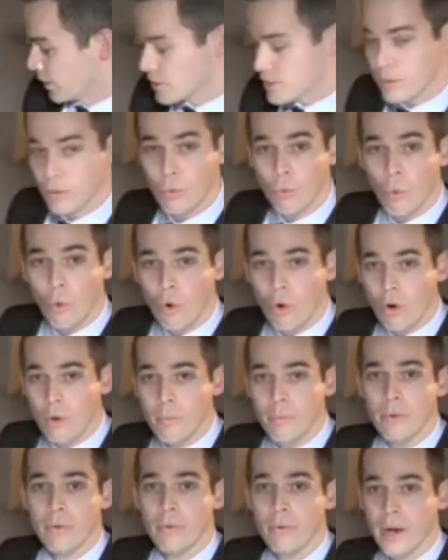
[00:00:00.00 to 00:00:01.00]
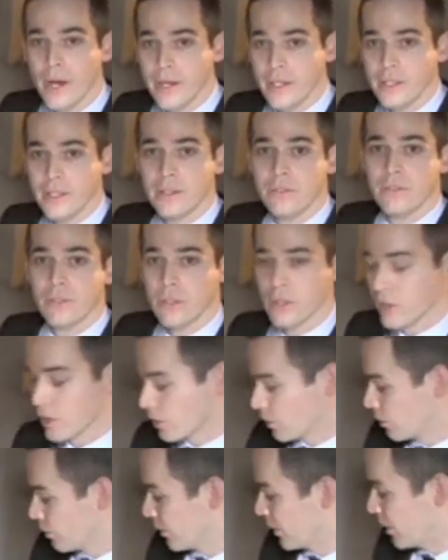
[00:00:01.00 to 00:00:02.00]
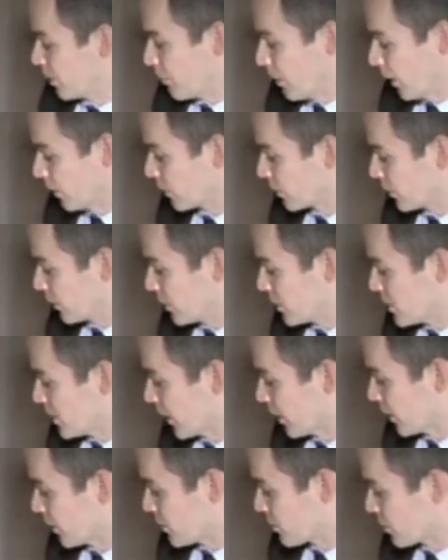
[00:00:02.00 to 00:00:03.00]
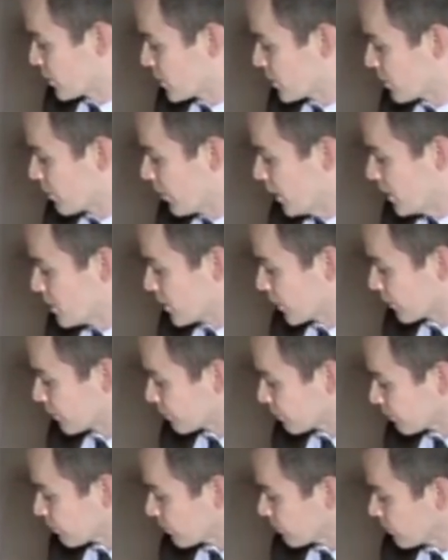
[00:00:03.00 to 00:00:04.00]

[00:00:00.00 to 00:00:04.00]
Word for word: is warm, ready to go in about 30 seconds, which is amazing.